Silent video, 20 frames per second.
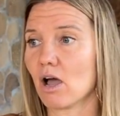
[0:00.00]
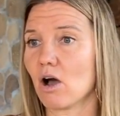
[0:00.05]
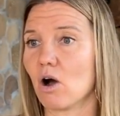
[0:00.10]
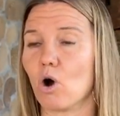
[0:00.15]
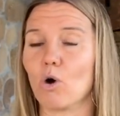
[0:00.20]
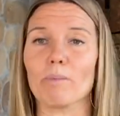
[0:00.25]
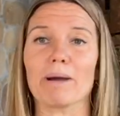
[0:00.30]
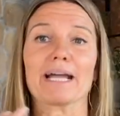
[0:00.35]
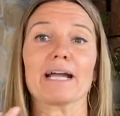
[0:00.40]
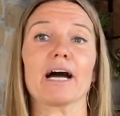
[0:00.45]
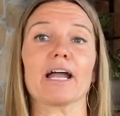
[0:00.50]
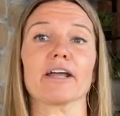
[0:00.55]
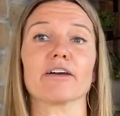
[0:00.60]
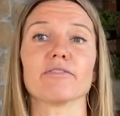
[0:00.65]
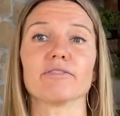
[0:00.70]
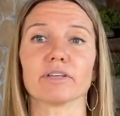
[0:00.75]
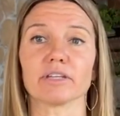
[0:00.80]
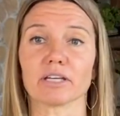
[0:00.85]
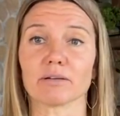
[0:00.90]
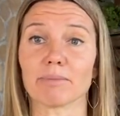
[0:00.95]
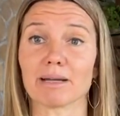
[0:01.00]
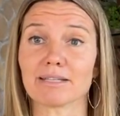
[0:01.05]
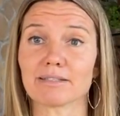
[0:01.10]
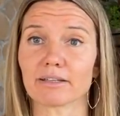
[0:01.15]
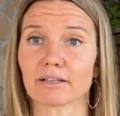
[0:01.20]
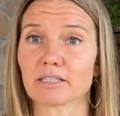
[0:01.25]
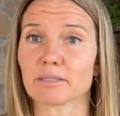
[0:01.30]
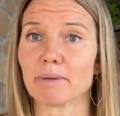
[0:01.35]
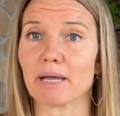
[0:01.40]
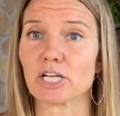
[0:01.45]
Oh my God, I feel like my
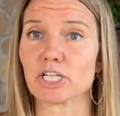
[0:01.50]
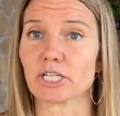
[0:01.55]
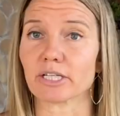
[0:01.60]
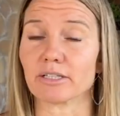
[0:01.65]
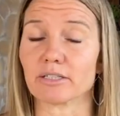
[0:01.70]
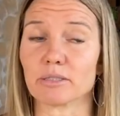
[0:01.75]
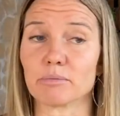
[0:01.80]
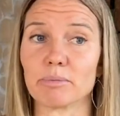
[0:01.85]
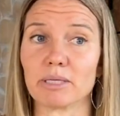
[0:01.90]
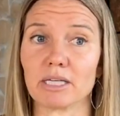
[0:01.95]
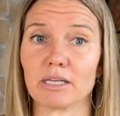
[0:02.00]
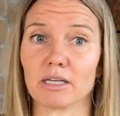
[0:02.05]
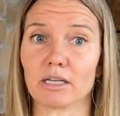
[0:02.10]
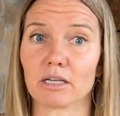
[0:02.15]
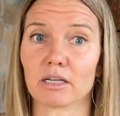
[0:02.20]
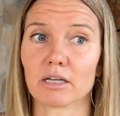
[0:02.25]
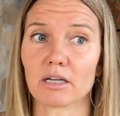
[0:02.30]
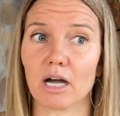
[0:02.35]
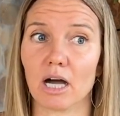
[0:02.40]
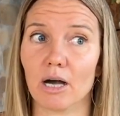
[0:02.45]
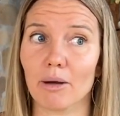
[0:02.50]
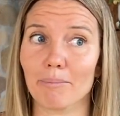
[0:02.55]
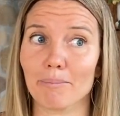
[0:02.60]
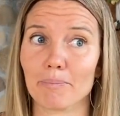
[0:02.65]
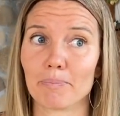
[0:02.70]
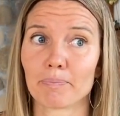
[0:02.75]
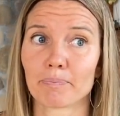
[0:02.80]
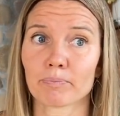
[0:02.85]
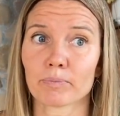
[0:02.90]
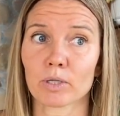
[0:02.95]
sex magic is being
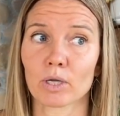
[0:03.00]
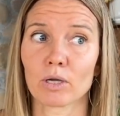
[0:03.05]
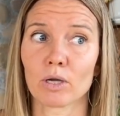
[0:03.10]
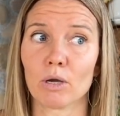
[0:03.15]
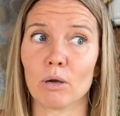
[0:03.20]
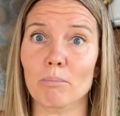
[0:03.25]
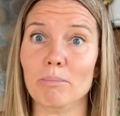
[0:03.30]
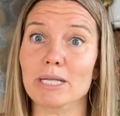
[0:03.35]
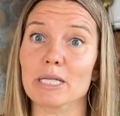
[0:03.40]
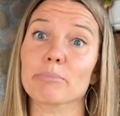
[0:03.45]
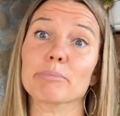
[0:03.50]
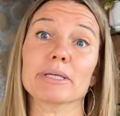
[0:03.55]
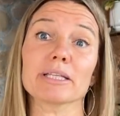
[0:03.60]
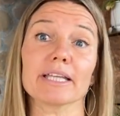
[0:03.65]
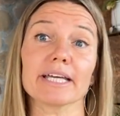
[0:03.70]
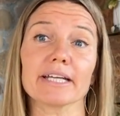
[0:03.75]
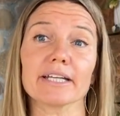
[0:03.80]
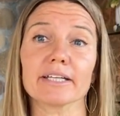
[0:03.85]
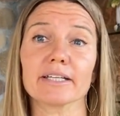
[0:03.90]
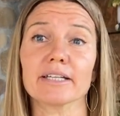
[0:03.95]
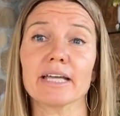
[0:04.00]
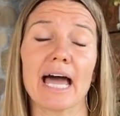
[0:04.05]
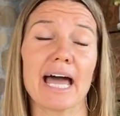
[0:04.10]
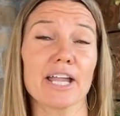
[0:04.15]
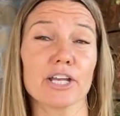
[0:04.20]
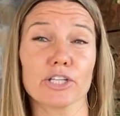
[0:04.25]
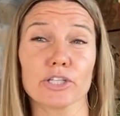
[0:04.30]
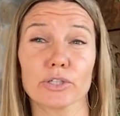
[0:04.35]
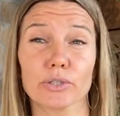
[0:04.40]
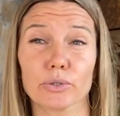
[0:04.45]
manipulated
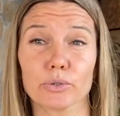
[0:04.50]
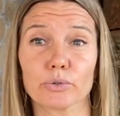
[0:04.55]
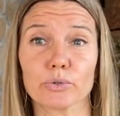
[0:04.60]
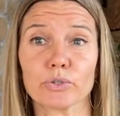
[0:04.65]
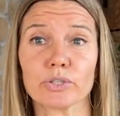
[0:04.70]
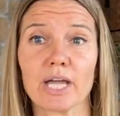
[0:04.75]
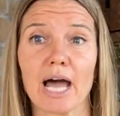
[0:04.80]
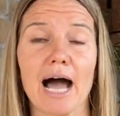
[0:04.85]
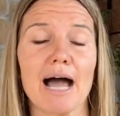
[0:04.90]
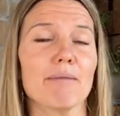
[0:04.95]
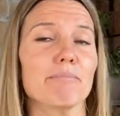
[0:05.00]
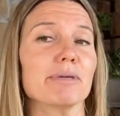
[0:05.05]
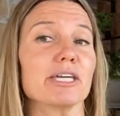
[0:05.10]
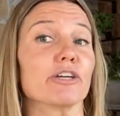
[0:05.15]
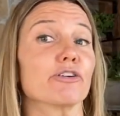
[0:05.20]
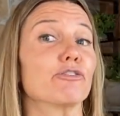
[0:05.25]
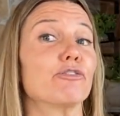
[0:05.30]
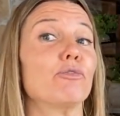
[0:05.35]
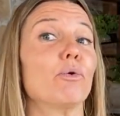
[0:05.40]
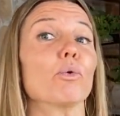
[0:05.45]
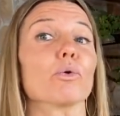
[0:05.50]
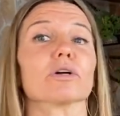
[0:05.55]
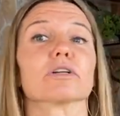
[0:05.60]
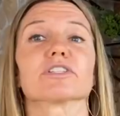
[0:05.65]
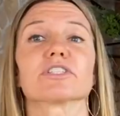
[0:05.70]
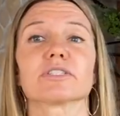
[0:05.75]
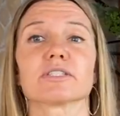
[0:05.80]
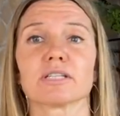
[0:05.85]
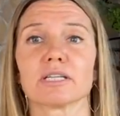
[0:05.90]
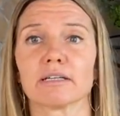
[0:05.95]
and used. I'm being
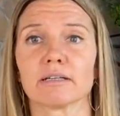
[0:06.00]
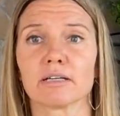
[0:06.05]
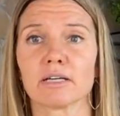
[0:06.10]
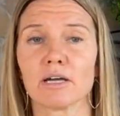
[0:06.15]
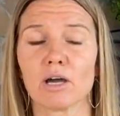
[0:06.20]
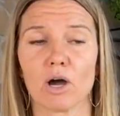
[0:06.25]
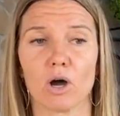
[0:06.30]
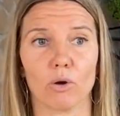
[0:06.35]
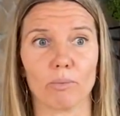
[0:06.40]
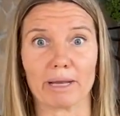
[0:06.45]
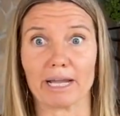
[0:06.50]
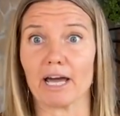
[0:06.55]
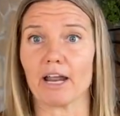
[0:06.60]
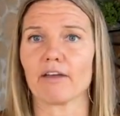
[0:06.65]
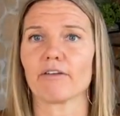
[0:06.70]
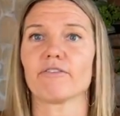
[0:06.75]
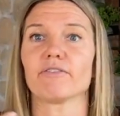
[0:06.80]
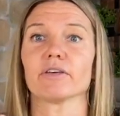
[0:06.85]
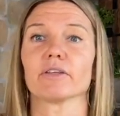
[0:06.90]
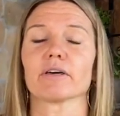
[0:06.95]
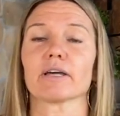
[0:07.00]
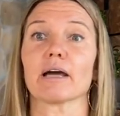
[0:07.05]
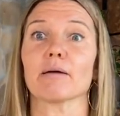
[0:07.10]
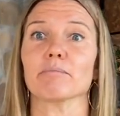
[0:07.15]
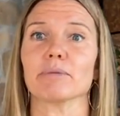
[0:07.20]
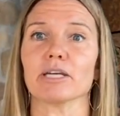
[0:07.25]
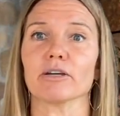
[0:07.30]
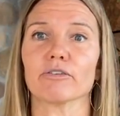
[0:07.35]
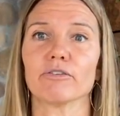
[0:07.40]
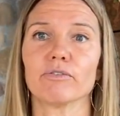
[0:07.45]
forced. Oh my God, I feel like I'm
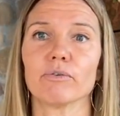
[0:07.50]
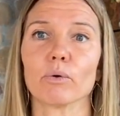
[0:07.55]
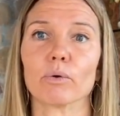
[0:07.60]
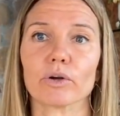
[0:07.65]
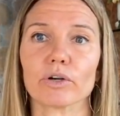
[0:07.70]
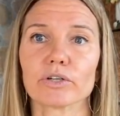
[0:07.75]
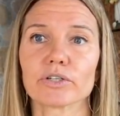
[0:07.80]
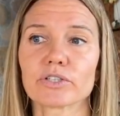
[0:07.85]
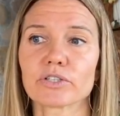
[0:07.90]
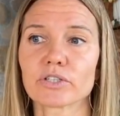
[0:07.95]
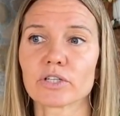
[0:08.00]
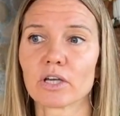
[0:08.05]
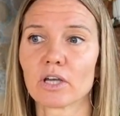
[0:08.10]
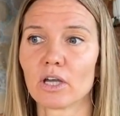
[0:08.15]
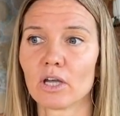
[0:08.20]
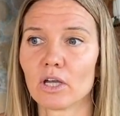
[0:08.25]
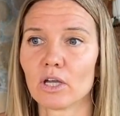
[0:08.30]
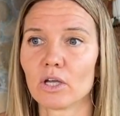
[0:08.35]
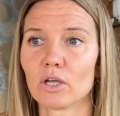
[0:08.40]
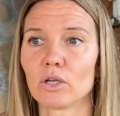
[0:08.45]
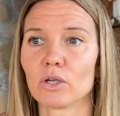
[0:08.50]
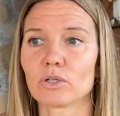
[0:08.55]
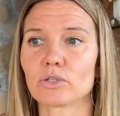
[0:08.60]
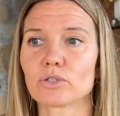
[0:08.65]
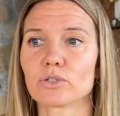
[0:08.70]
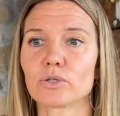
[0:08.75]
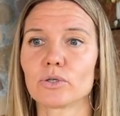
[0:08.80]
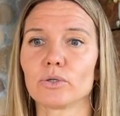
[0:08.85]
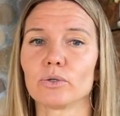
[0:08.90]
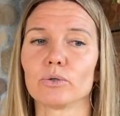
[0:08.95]
being forced
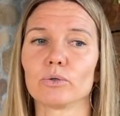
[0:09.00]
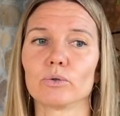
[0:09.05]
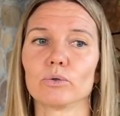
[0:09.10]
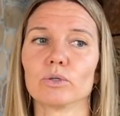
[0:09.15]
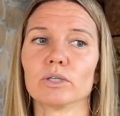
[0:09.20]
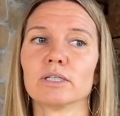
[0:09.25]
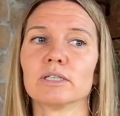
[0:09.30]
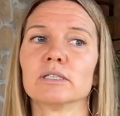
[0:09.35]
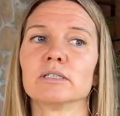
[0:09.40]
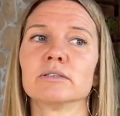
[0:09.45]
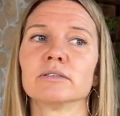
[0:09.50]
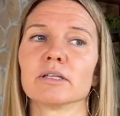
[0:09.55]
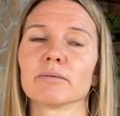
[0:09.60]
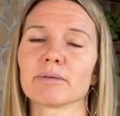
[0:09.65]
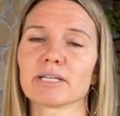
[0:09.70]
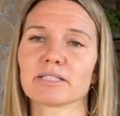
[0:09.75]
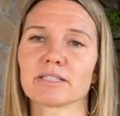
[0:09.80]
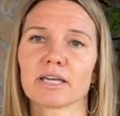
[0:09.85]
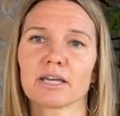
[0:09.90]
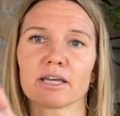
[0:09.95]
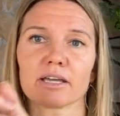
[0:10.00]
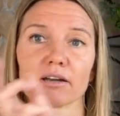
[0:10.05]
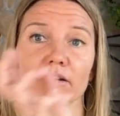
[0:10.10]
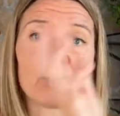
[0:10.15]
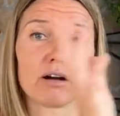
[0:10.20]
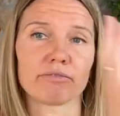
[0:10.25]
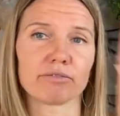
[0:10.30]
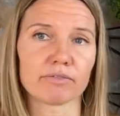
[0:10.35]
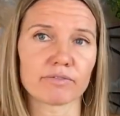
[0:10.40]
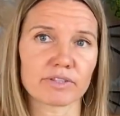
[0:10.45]
to, let me take it
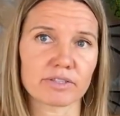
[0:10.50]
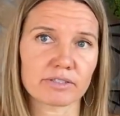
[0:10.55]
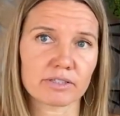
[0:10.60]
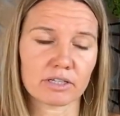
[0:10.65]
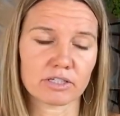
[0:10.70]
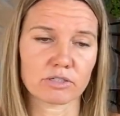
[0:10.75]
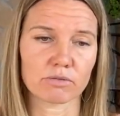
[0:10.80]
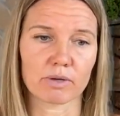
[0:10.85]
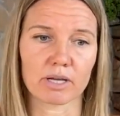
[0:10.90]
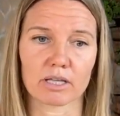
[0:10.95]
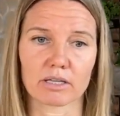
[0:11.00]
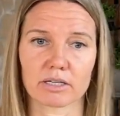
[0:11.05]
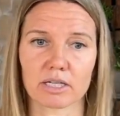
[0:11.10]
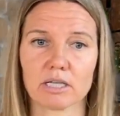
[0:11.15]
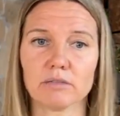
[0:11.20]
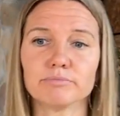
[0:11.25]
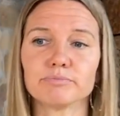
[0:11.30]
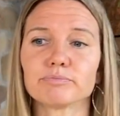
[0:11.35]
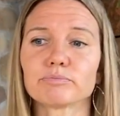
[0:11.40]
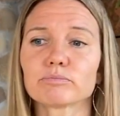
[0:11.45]
off of the sexuality.